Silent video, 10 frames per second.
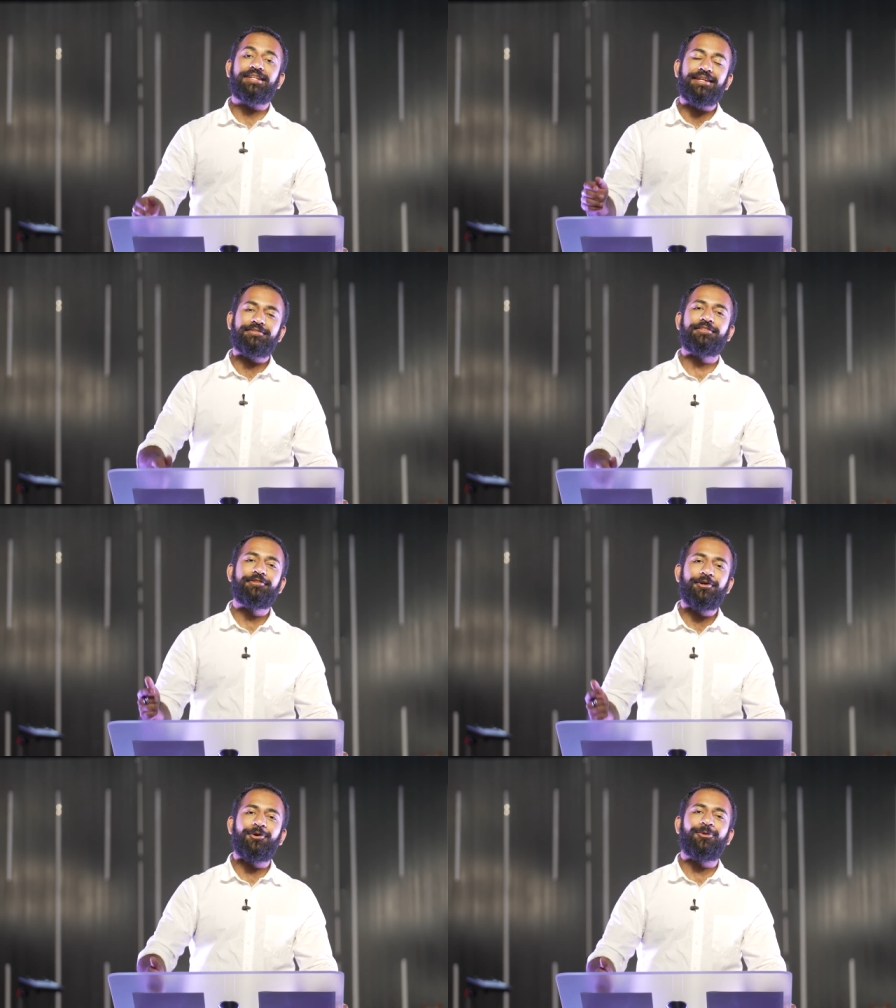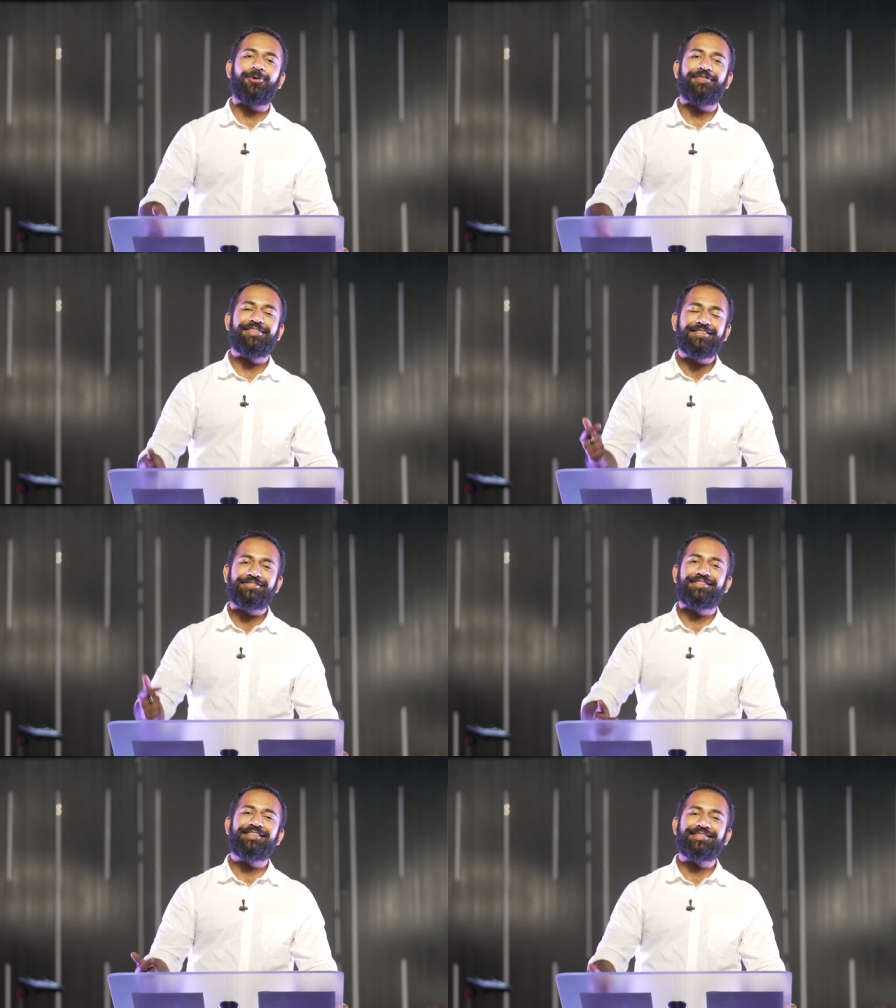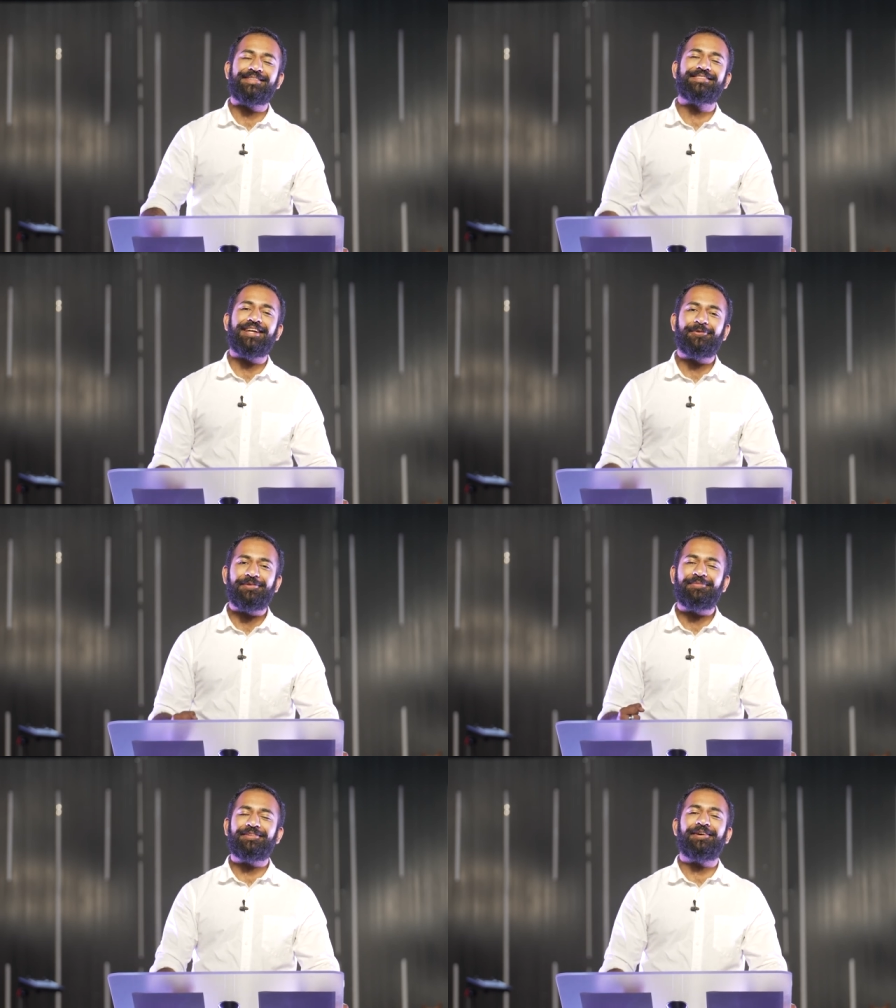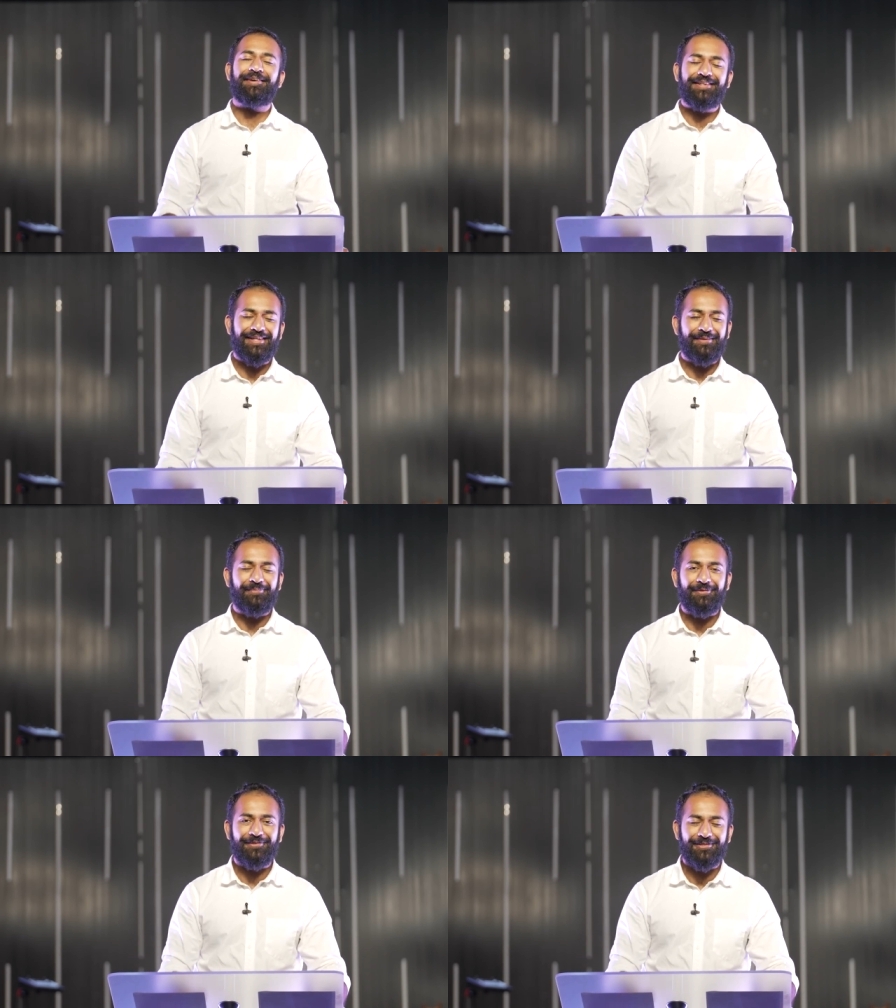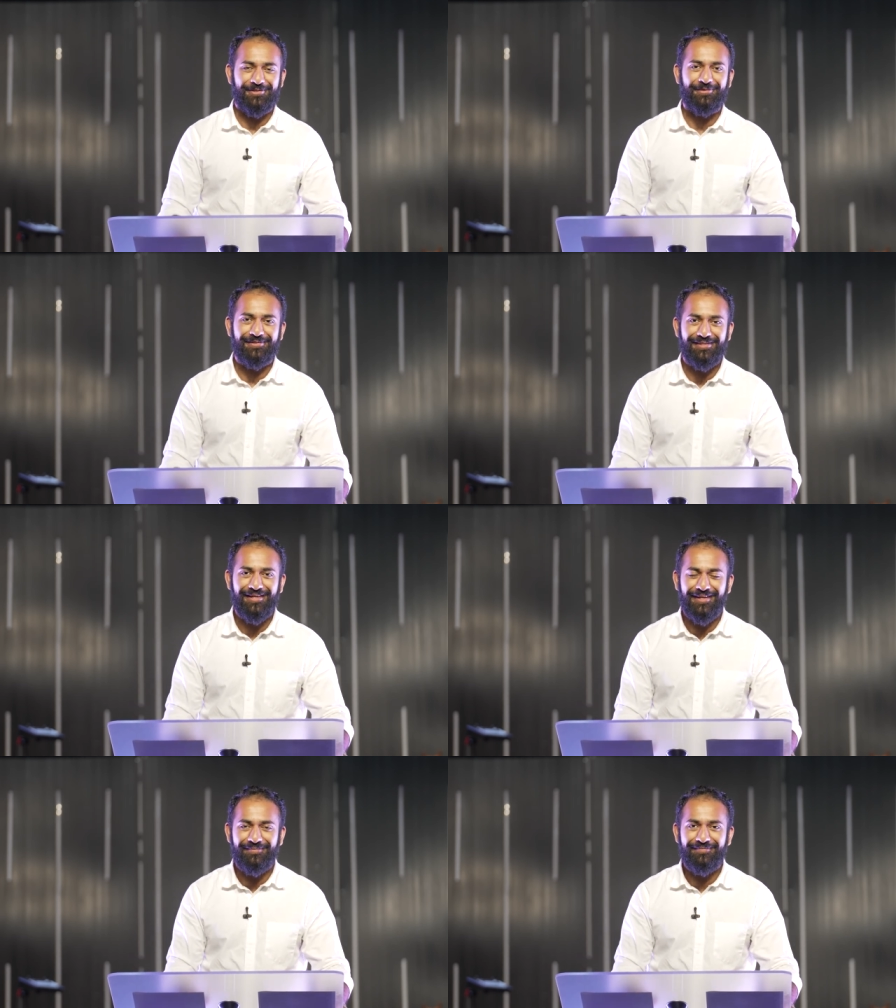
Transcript: get to know this Jesus that we've been talking about this whole time.